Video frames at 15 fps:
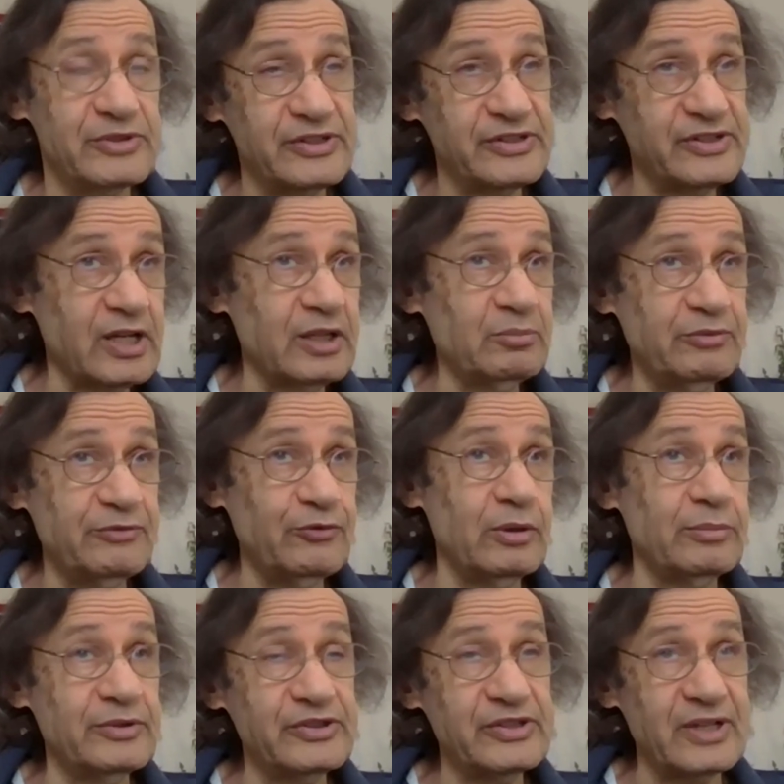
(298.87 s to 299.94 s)
The second
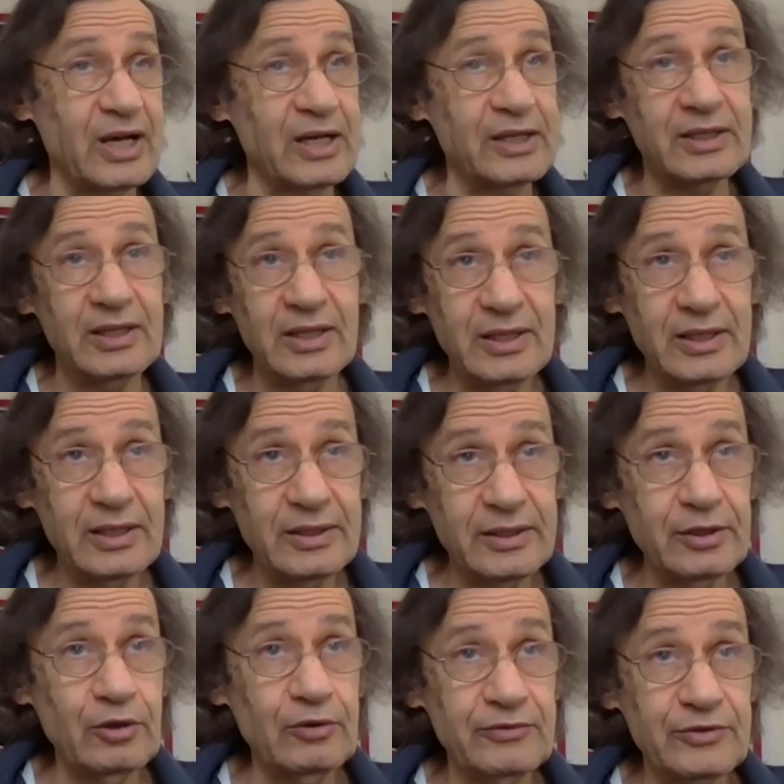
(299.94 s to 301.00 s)
performance got
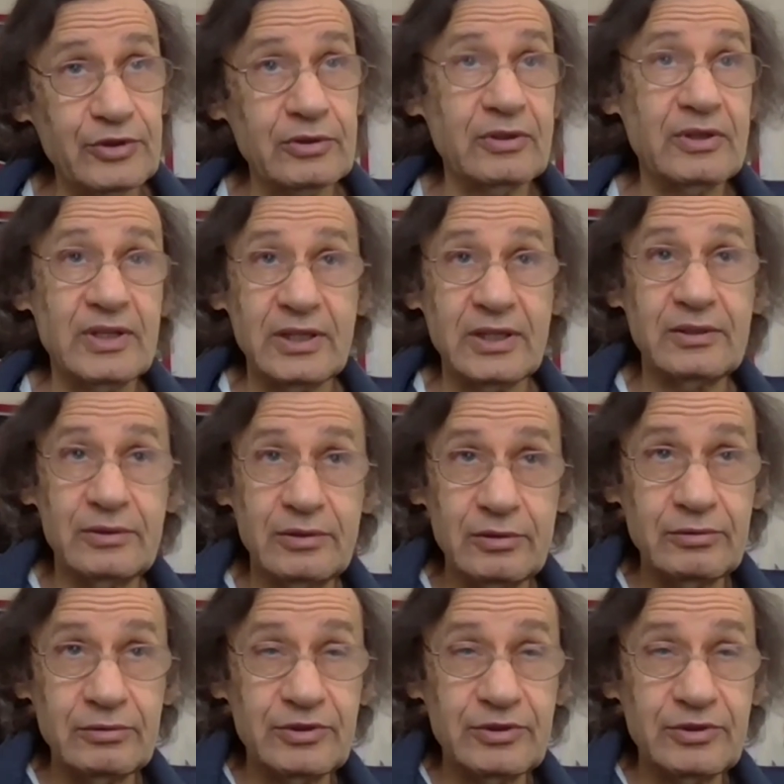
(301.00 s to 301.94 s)
the overture that you